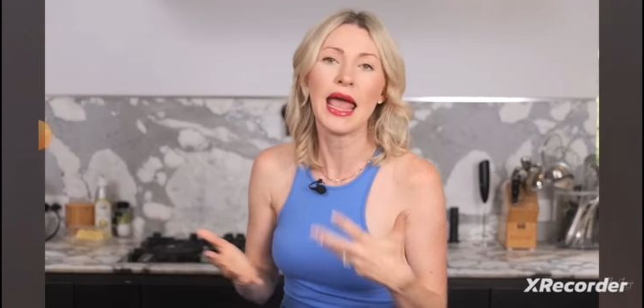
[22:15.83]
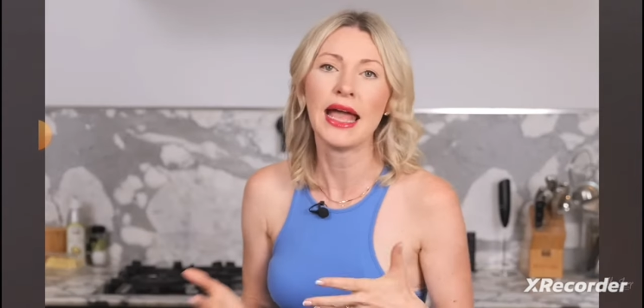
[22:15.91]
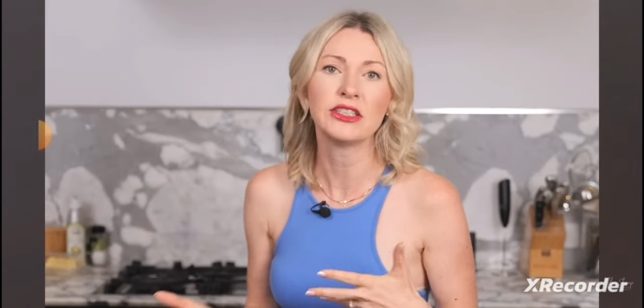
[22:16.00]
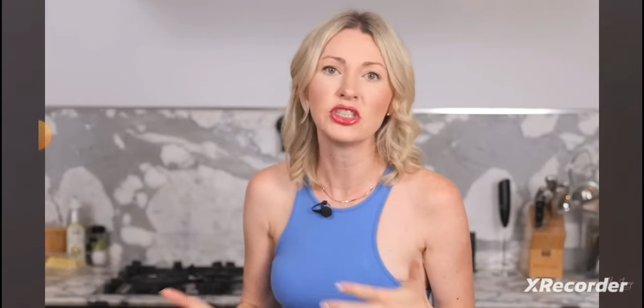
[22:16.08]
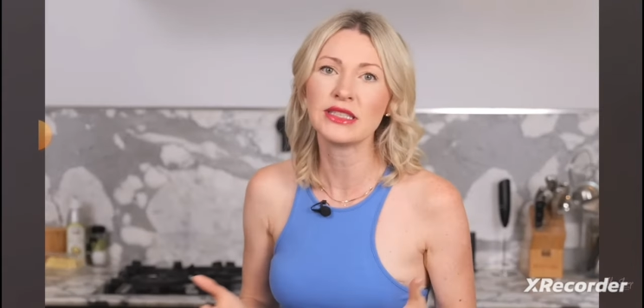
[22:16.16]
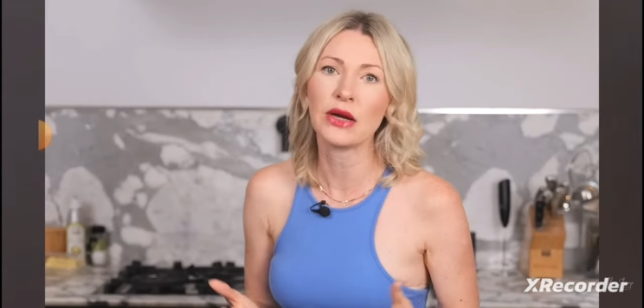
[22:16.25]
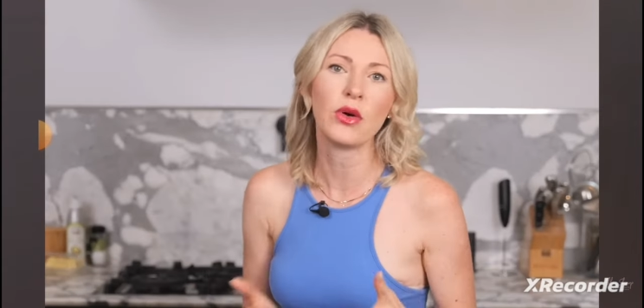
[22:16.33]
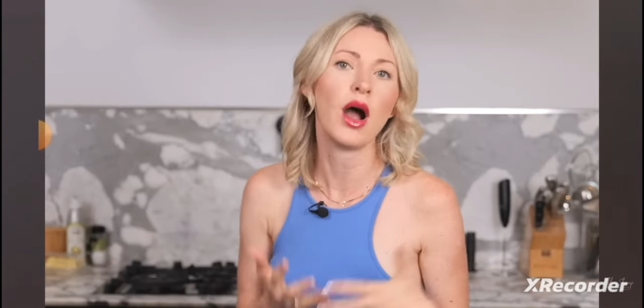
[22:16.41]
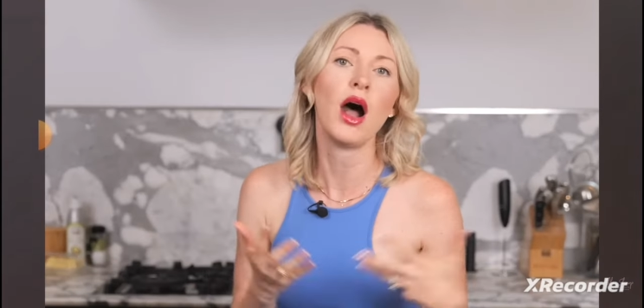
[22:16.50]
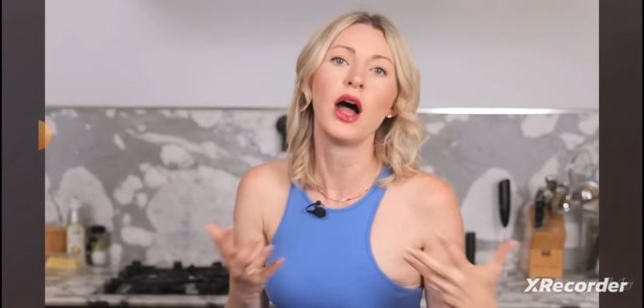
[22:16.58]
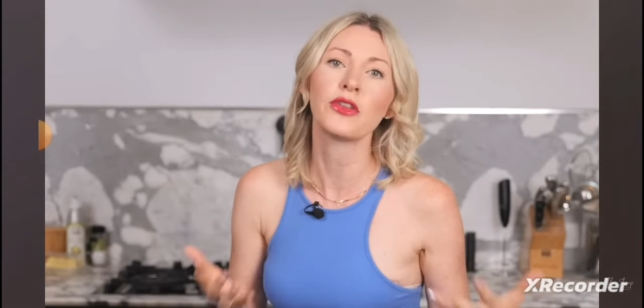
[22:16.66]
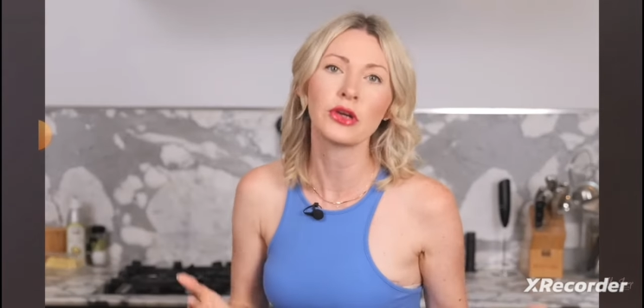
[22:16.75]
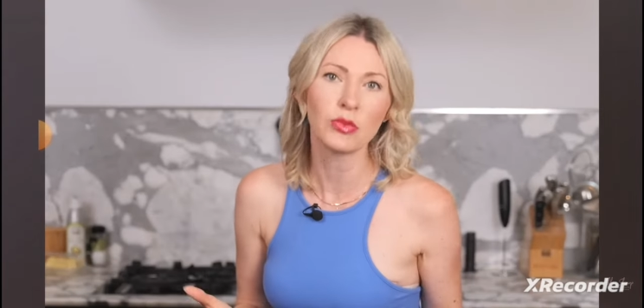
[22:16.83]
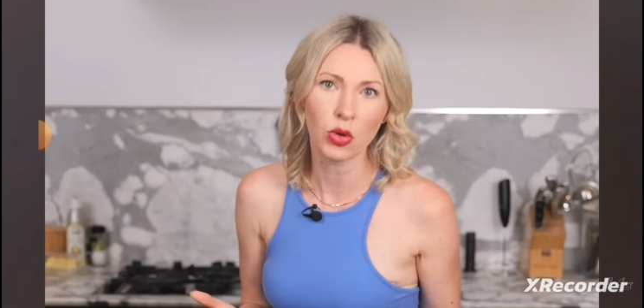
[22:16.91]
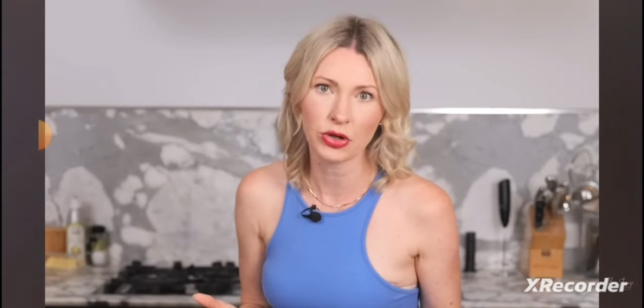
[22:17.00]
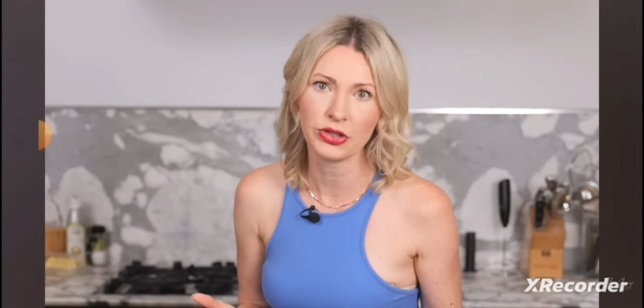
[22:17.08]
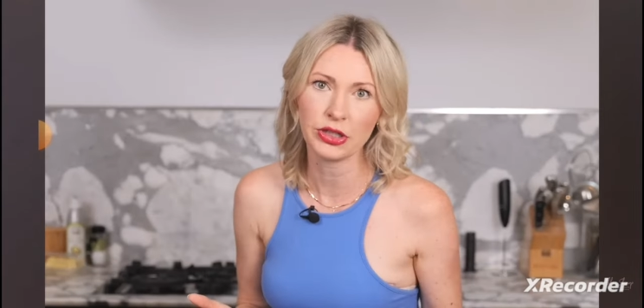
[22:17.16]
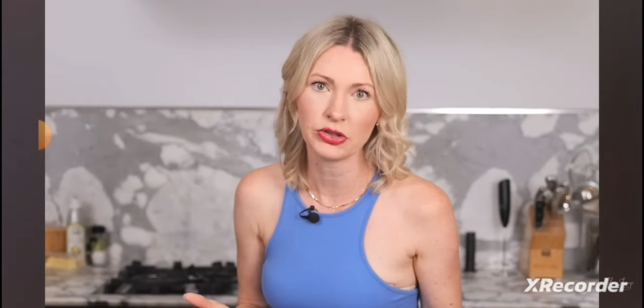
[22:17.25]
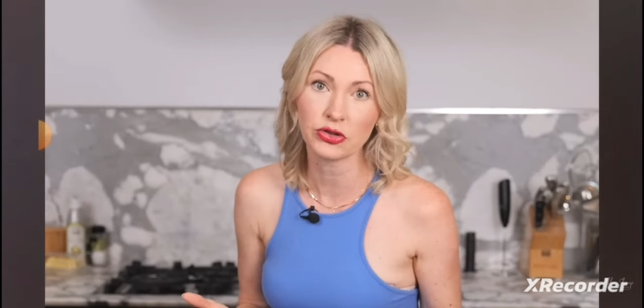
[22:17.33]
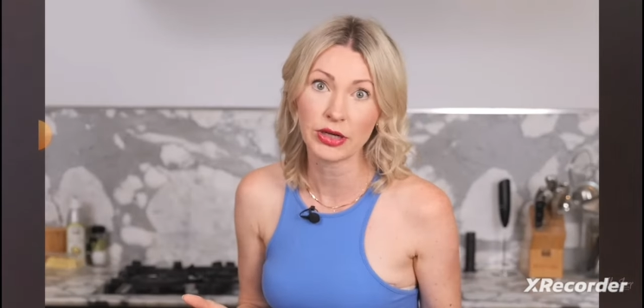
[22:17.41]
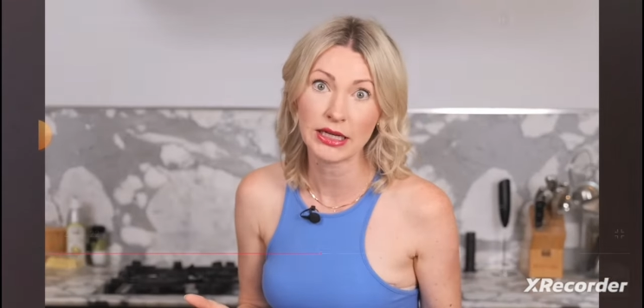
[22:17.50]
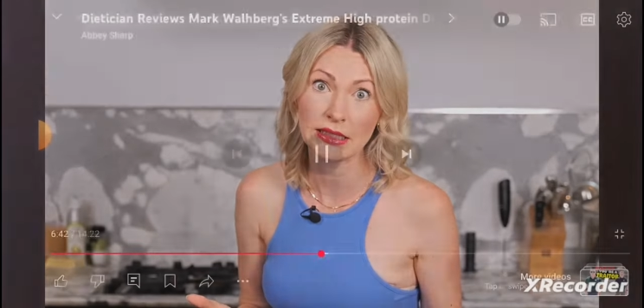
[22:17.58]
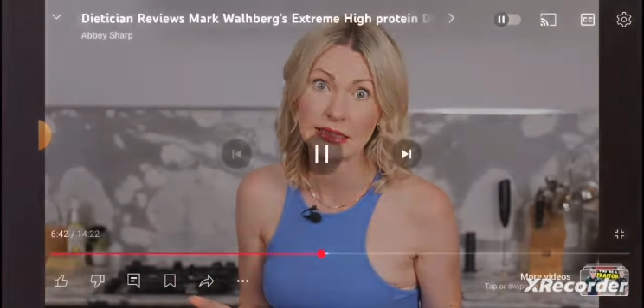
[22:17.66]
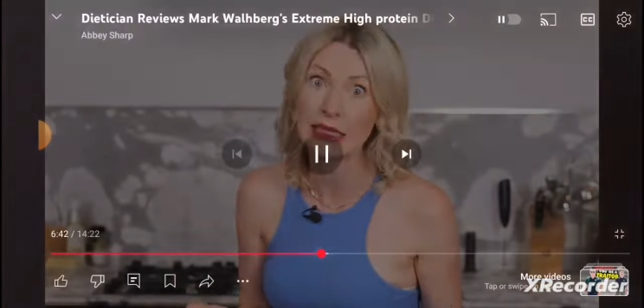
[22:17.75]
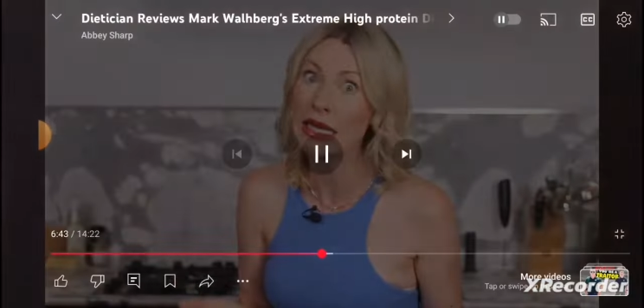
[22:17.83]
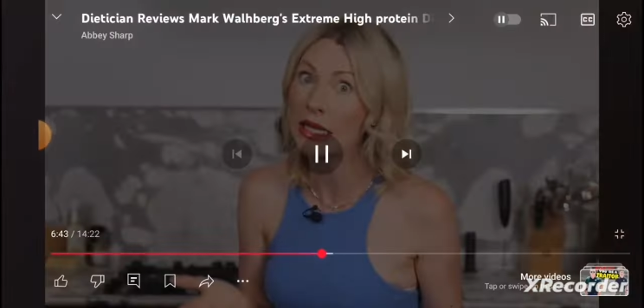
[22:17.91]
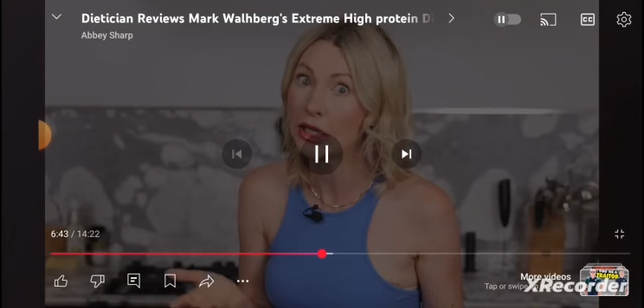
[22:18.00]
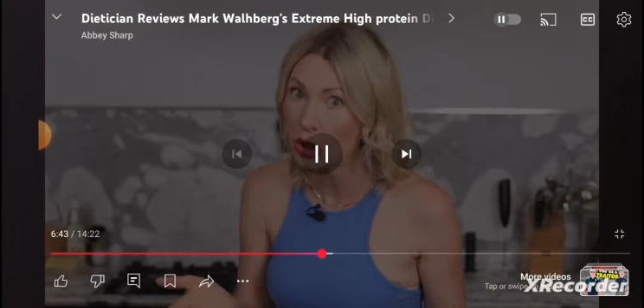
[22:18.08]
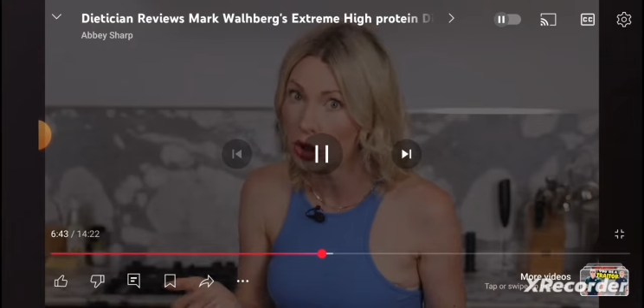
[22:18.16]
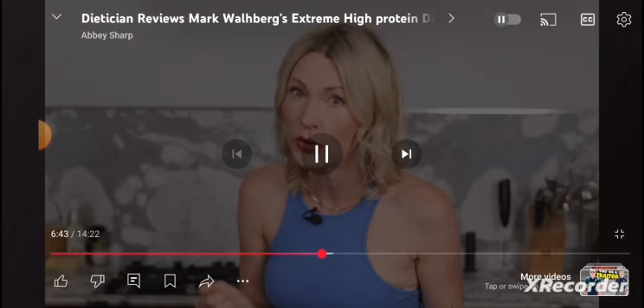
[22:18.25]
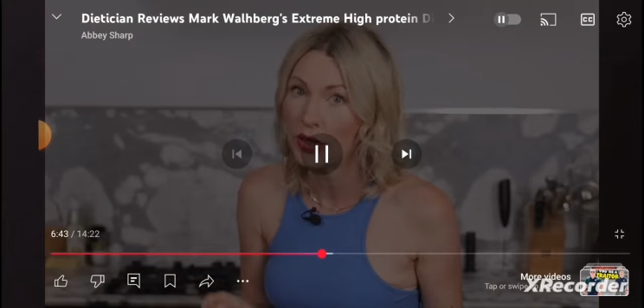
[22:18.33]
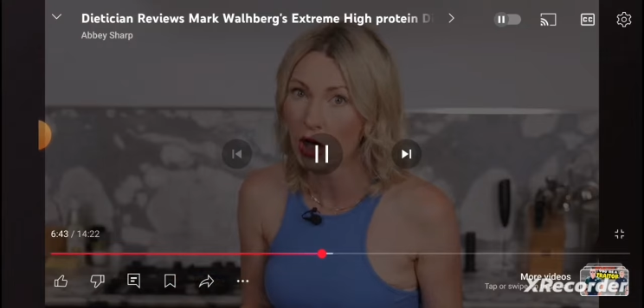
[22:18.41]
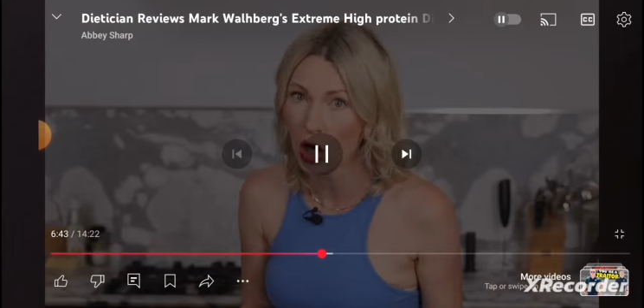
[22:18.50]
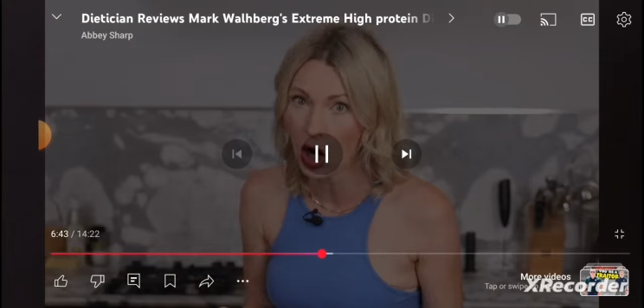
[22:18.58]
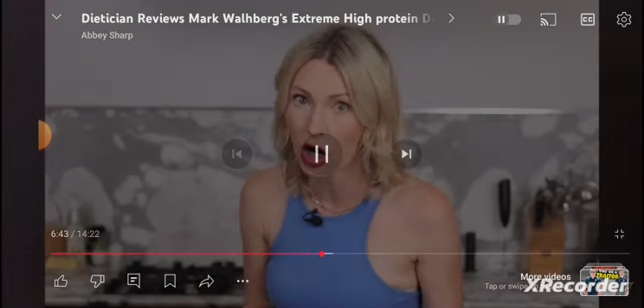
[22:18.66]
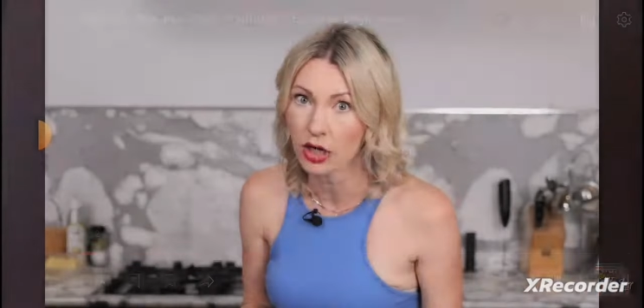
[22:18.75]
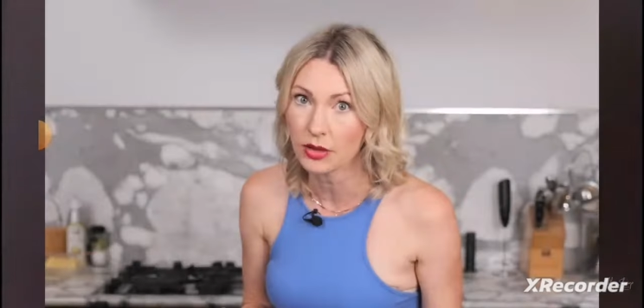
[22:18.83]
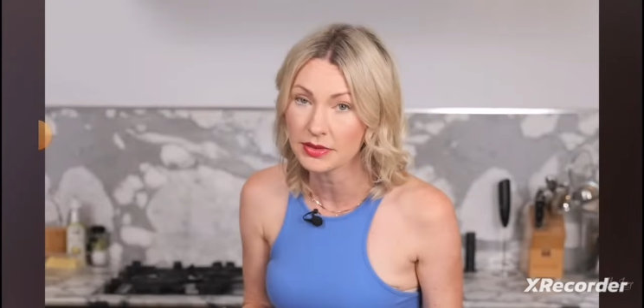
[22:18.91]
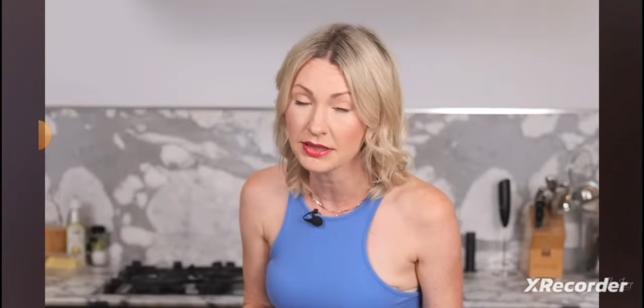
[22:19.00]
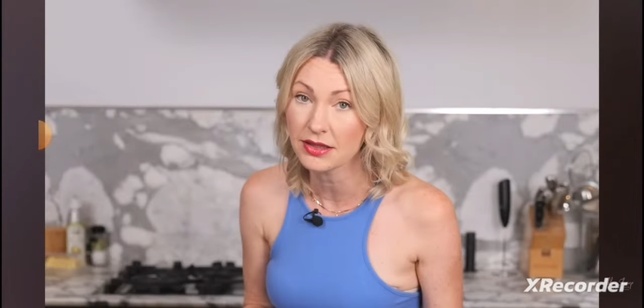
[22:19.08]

edges out other important nutrients, including carbs.